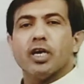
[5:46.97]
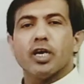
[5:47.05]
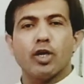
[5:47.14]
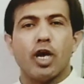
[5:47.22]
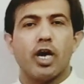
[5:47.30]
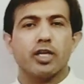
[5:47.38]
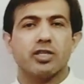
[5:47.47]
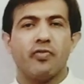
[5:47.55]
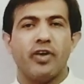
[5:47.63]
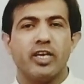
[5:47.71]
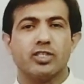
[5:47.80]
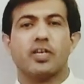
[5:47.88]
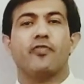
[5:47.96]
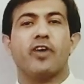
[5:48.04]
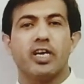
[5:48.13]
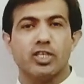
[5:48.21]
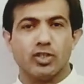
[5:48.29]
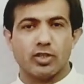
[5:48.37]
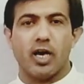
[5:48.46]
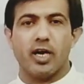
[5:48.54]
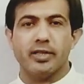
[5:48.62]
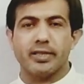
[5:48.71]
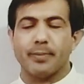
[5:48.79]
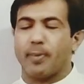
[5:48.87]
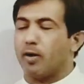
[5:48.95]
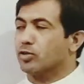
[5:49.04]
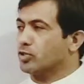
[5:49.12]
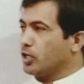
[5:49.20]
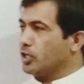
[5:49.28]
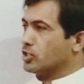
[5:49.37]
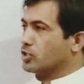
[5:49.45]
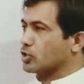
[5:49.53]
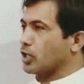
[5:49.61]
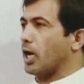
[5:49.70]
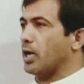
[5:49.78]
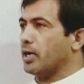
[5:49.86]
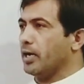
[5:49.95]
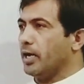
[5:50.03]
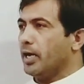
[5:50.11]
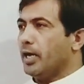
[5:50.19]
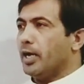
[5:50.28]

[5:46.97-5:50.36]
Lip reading: northwest Afghanistan, the boundary is called